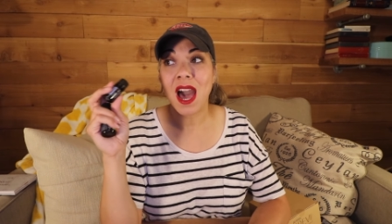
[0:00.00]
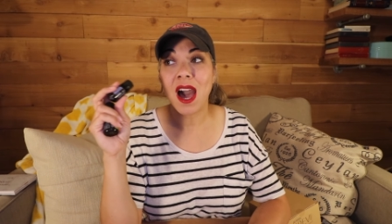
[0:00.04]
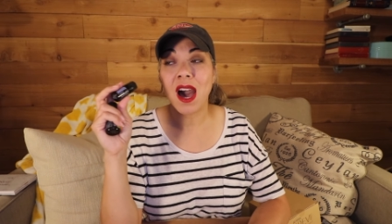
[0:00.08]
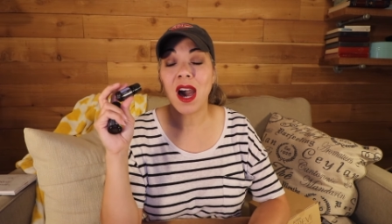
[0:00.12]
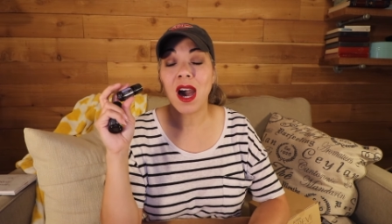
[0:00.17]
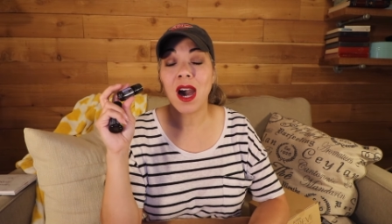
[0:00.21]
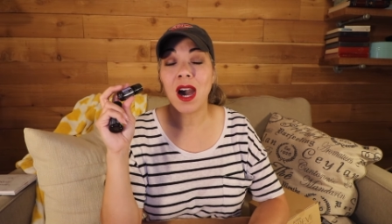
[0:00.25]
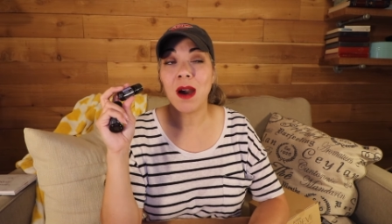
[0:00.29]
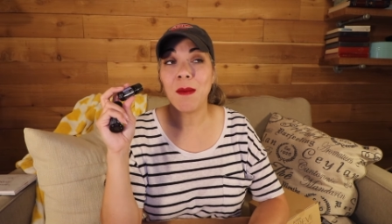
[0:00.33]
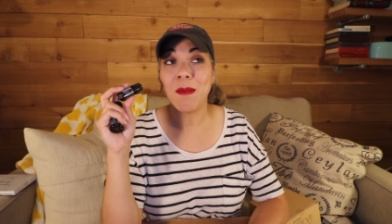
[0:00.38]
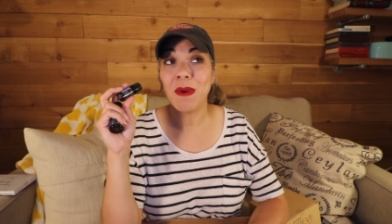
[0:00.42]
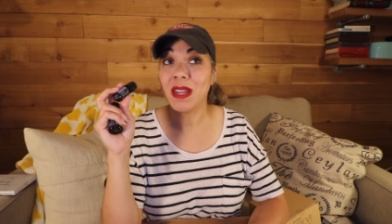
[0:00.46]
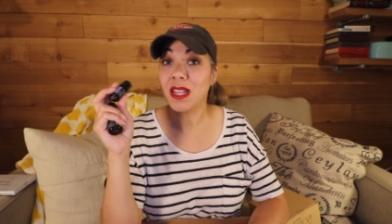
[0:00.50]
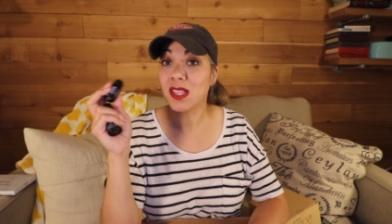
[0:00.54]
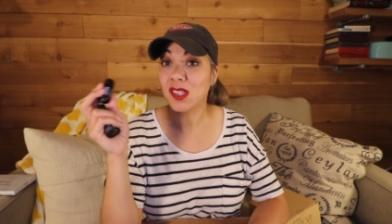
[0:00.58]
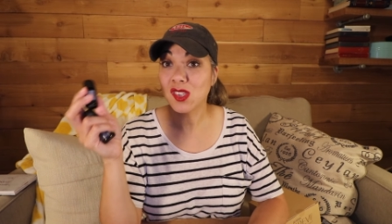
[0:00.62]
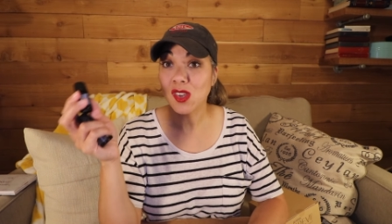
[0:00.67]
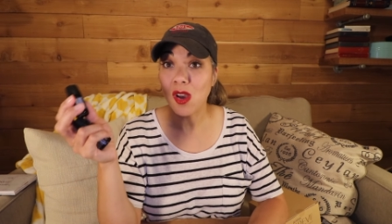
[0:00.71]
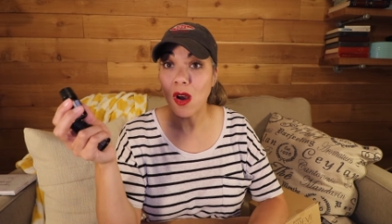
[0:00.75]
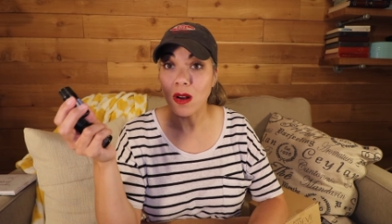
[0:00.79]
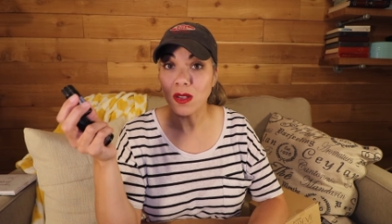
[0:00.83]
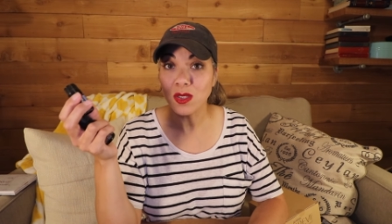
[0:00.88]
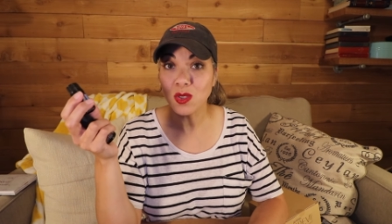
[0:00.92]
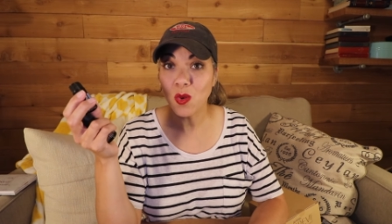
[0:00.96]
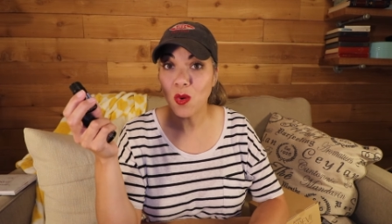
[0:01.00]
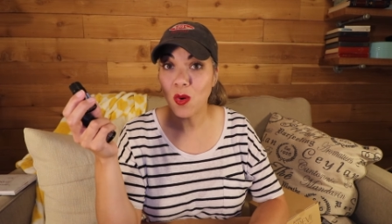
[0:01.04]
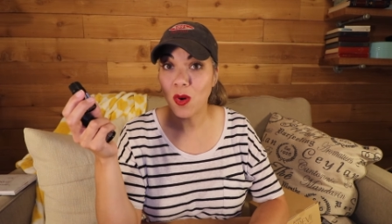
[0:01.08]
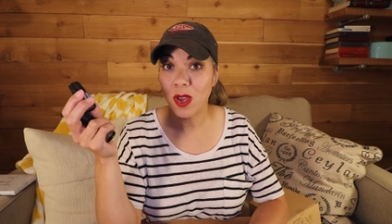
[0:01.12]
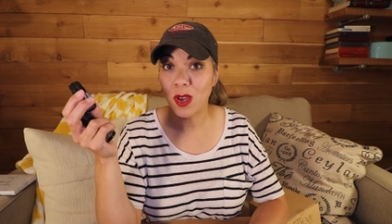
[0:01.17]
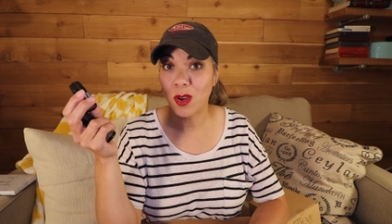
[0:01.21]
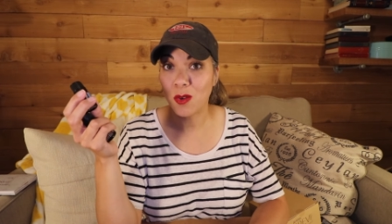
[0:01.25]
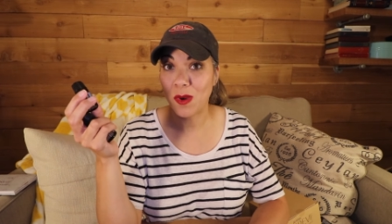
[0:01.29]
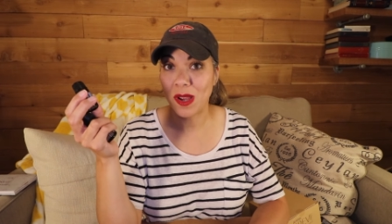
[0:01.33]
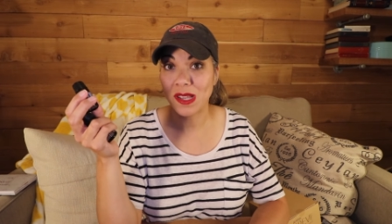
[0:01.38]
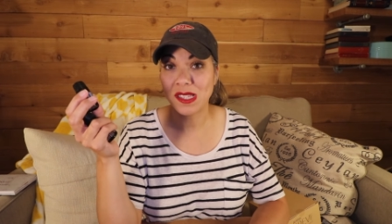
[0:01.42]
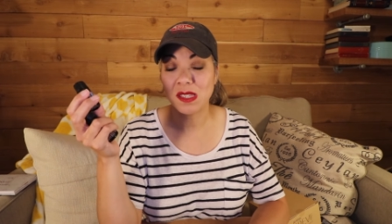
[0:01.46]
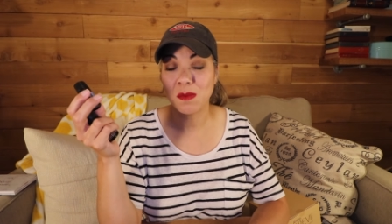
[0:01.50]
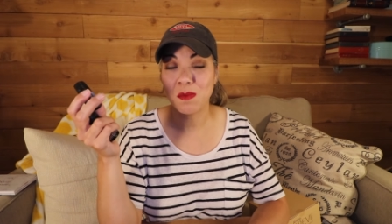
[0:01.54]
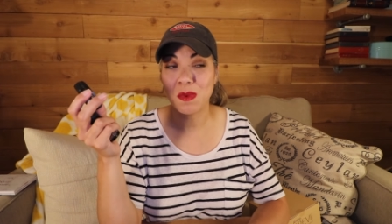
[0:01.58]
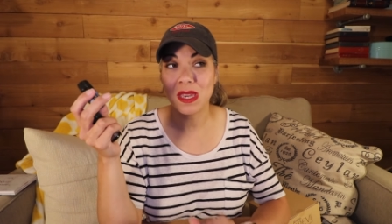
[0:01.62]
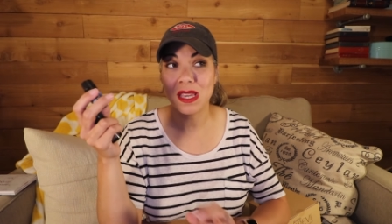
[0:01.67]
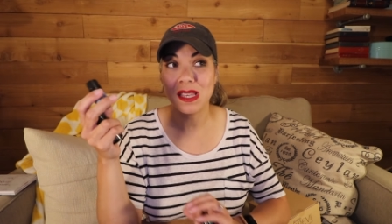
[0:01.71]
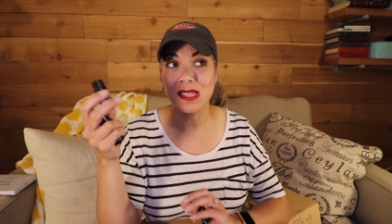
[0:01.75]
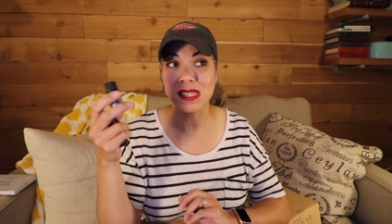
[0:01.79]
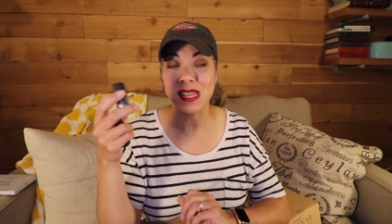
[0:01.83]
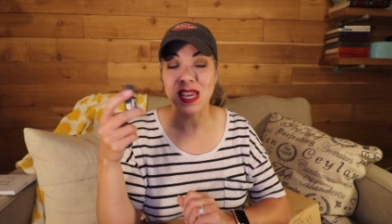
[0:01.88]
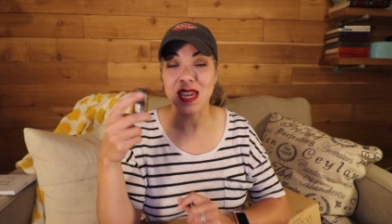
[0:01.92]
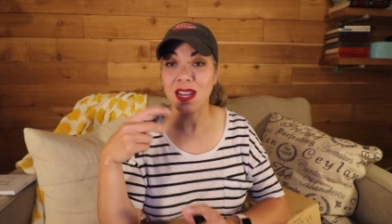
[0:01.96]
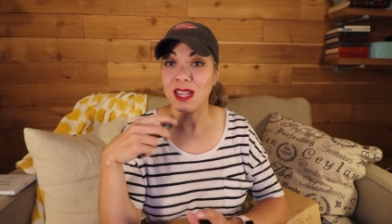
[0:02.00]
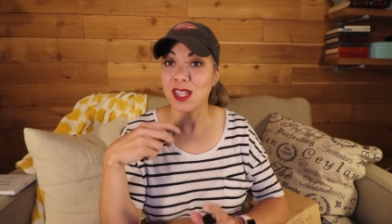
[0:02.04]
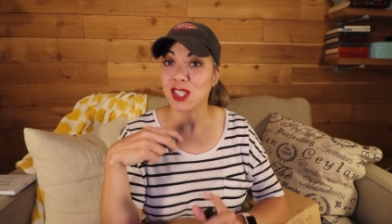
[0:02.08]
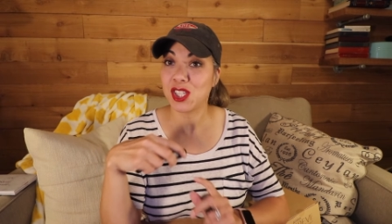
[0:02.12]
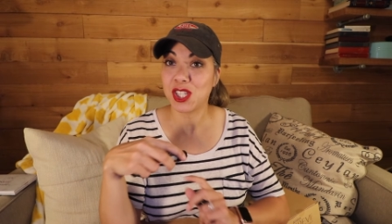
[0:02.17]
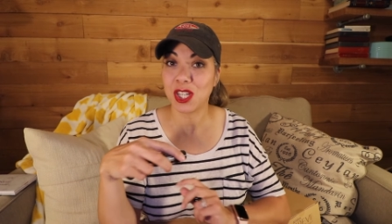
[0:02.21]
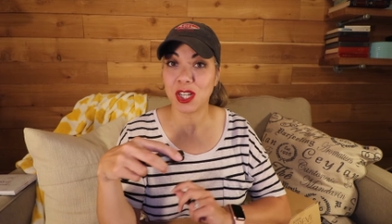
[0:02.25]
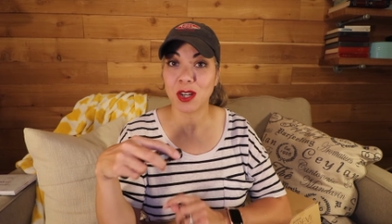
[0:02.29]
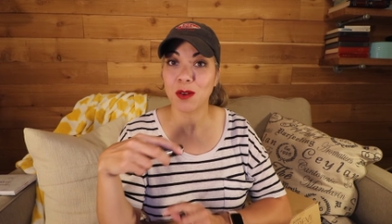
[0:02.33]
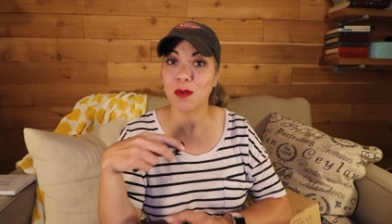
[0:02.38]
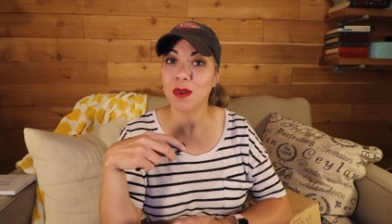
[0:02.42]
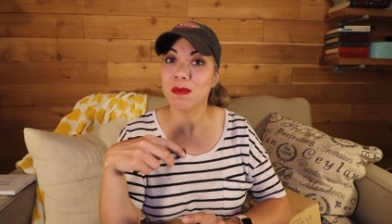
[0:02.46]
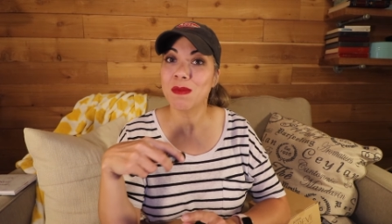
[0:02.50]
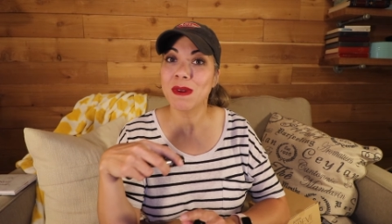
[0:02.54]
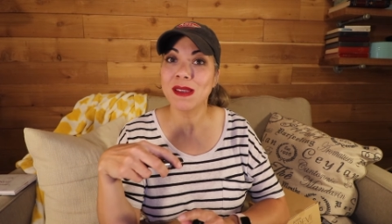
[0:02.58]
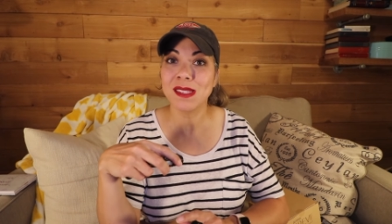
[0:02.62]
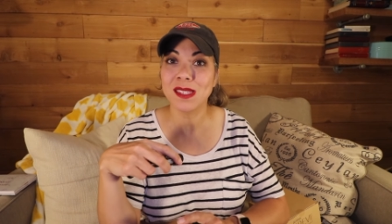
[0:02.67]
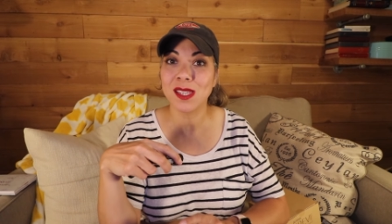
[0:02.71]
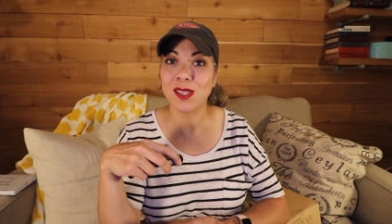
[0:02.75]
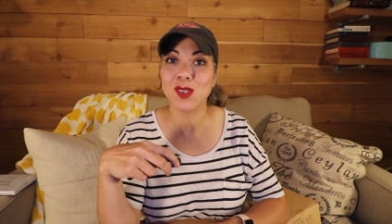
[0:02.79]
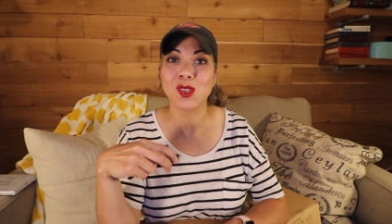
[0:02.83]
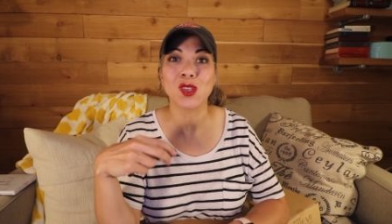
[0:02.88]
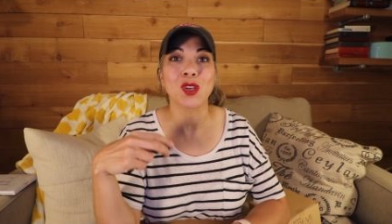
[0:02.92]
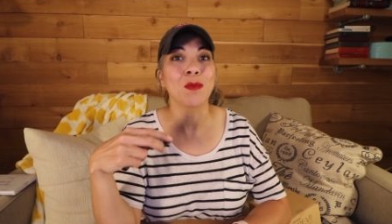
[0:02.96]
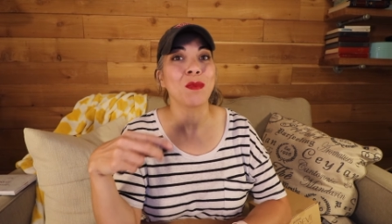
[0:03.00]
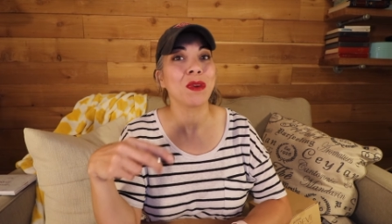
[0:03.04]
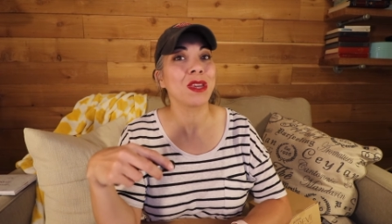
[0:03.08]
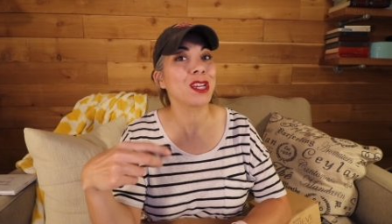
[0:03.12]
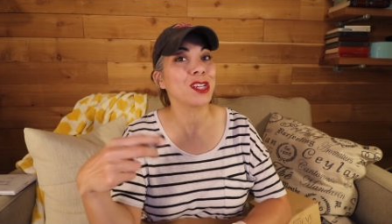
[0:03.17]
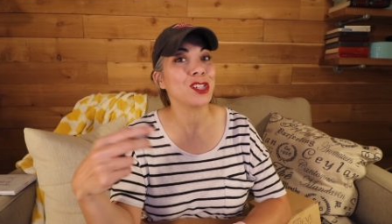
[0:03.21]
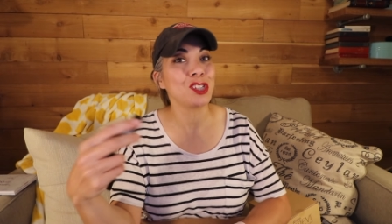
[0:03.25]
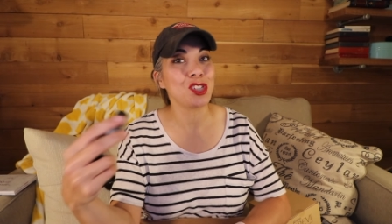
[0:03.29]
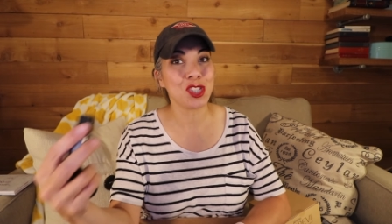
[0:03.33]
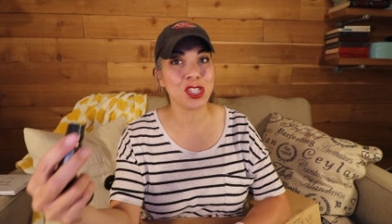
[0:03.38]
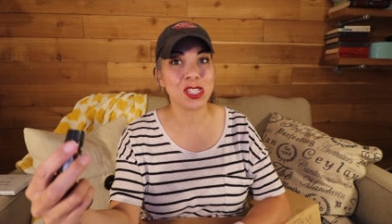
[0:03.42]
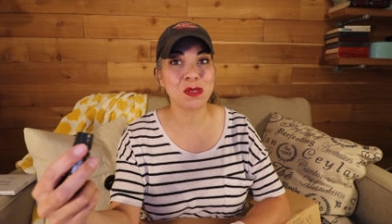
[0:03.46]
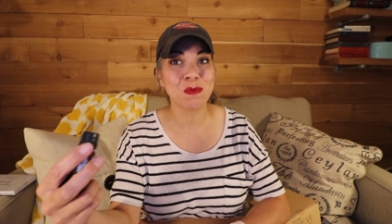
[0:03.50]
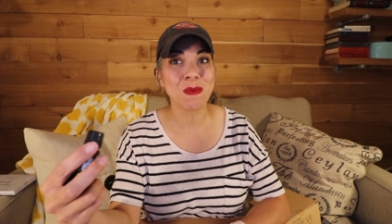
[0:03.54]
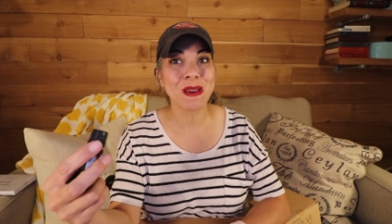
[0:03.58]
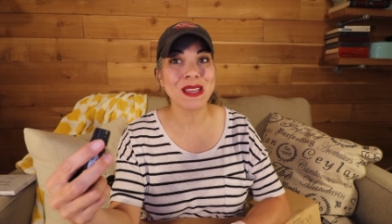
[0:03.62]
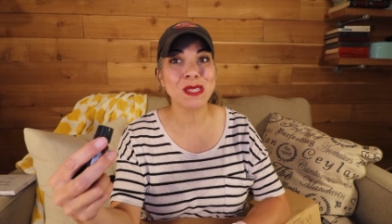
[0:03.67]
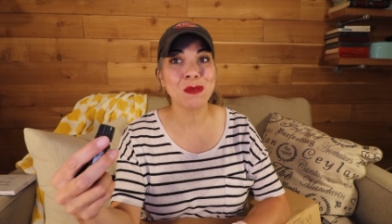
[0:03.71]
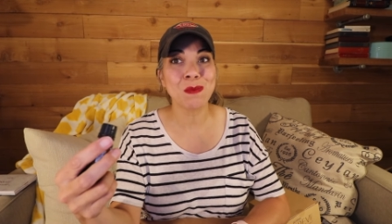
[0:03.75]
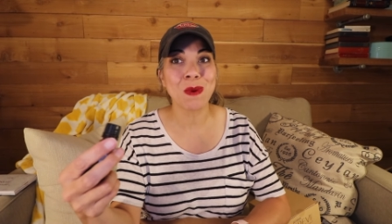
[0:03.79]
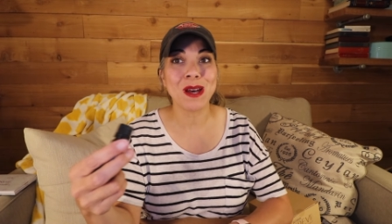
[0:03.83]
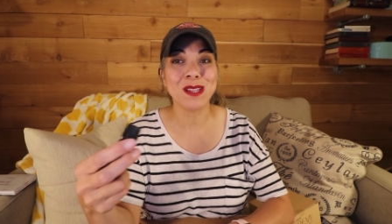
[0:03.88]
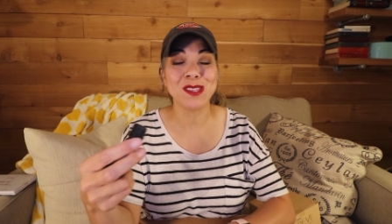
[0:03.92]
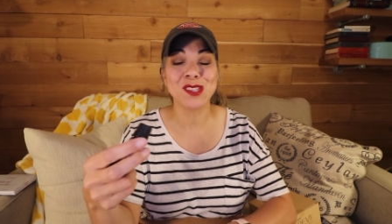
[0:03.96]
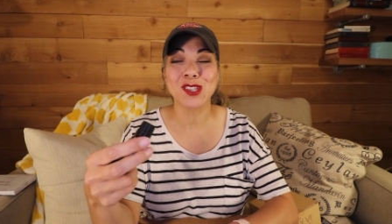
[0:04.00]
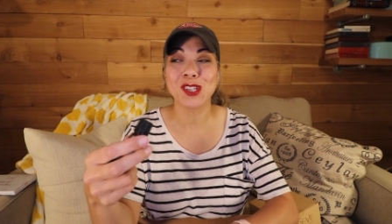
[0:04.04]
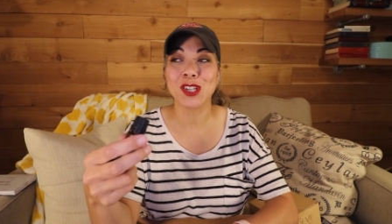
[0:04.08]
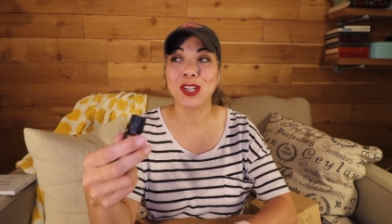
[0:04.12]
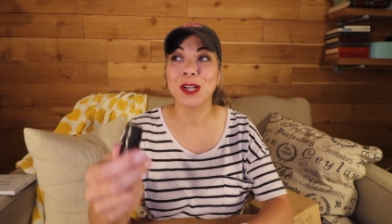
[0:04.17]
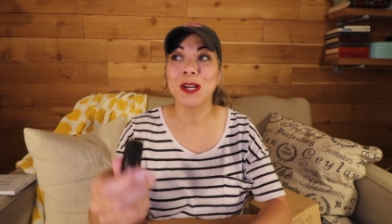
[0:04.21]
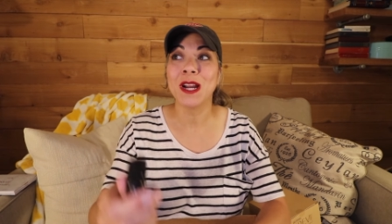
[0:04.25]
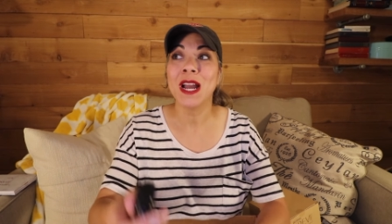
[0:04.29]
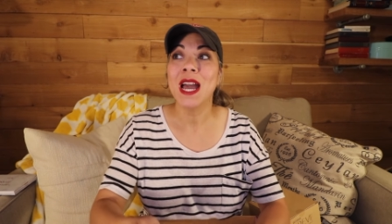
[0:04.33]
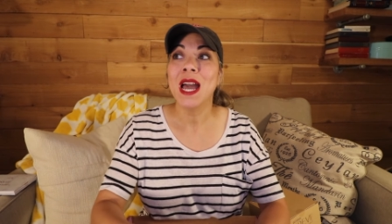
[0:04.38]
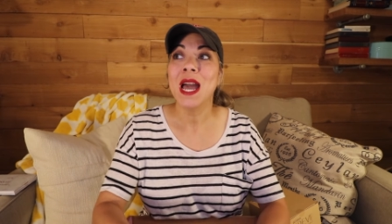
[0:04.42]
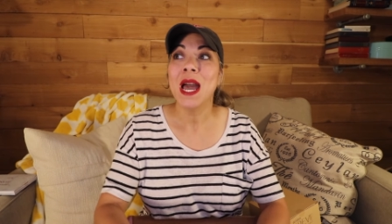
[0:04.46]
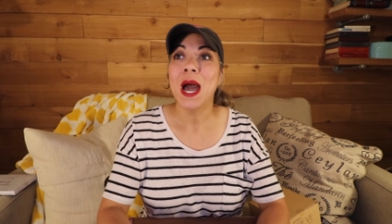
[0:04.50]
and it's called Oil Recipes, and I share it with my sister because she's my sponsor.